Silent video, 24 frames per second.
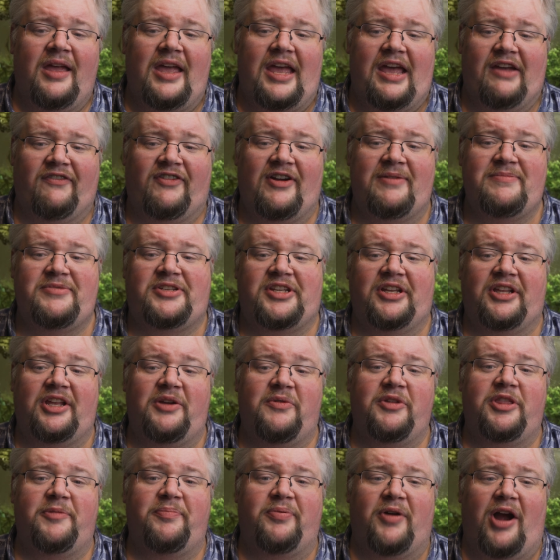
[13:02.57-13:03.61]
If I'm dealing
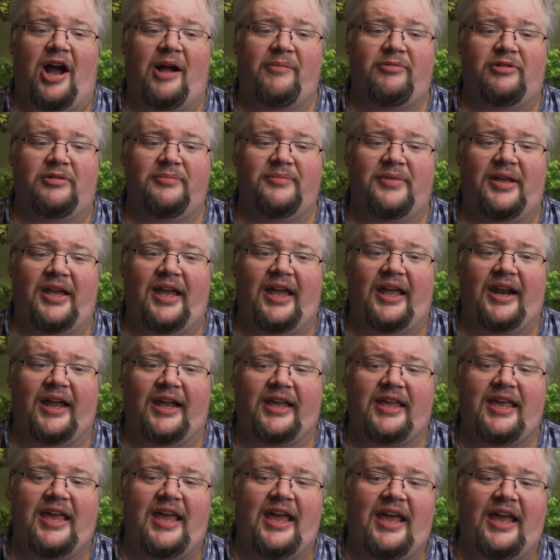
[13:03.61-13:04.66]
with a problem and I
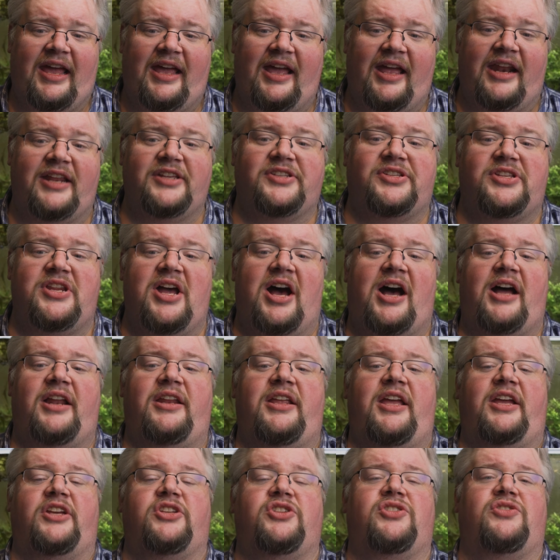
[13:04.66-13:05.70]
can't, and it's not
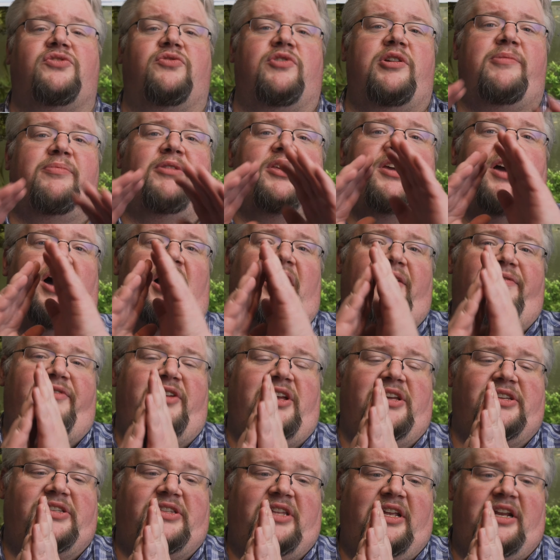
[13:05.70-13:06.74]
extremely
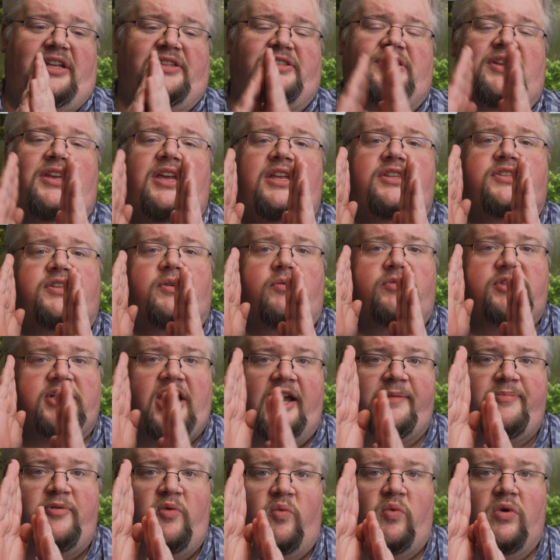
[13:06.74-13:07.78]
obvious that it's it's a
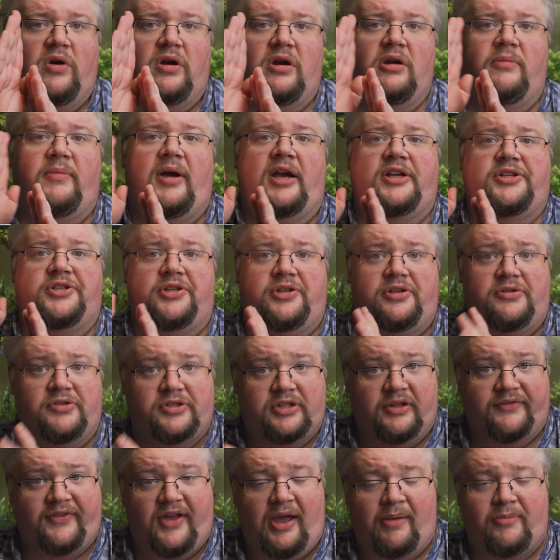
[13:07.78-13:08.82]
type of worm, I should use
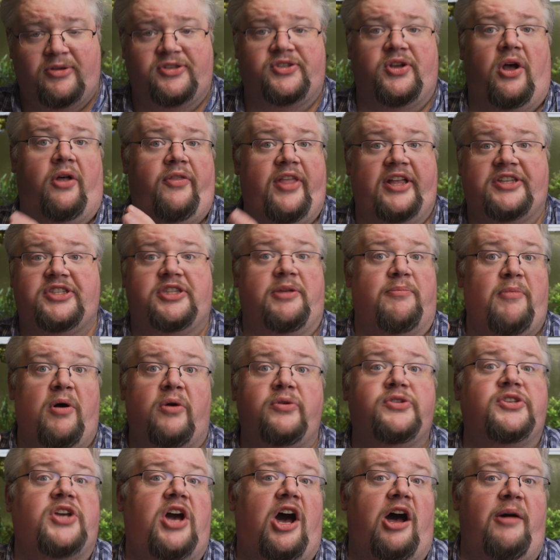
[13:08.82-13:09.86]
Levamisole. That's the
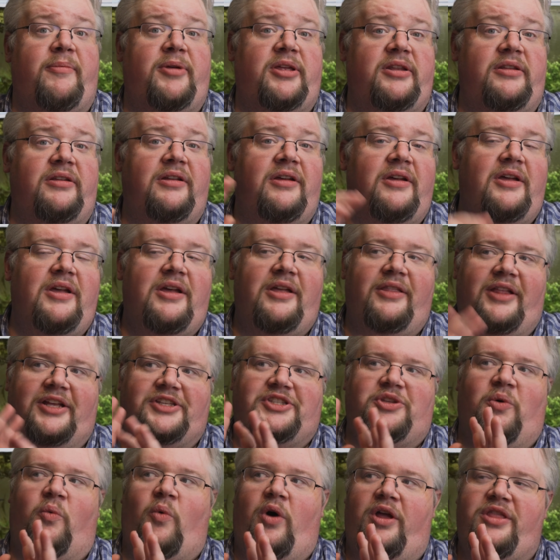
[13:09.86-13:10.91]
most common. That's
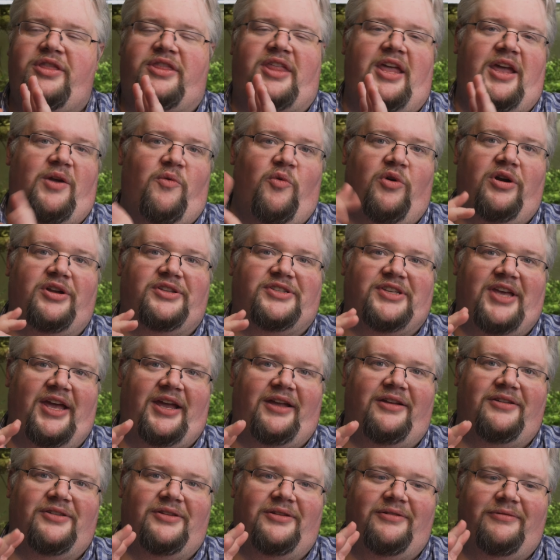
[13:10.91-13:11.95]
the one thing where it's
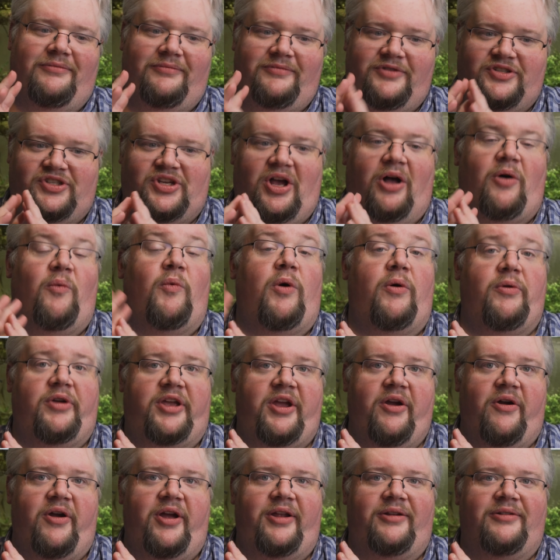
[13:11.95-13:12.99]
like, salt won't
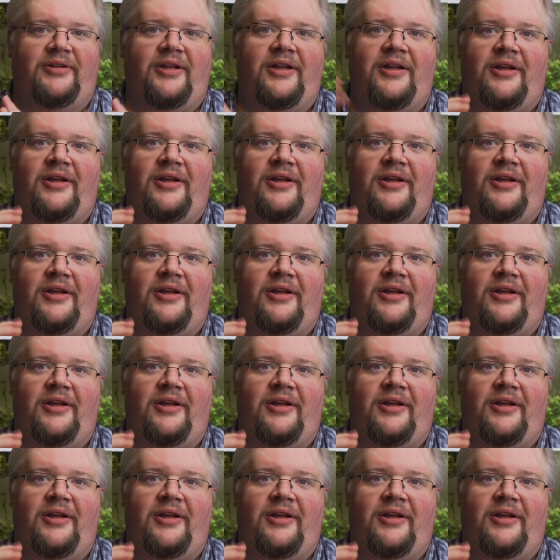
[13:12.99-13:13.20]
cure it.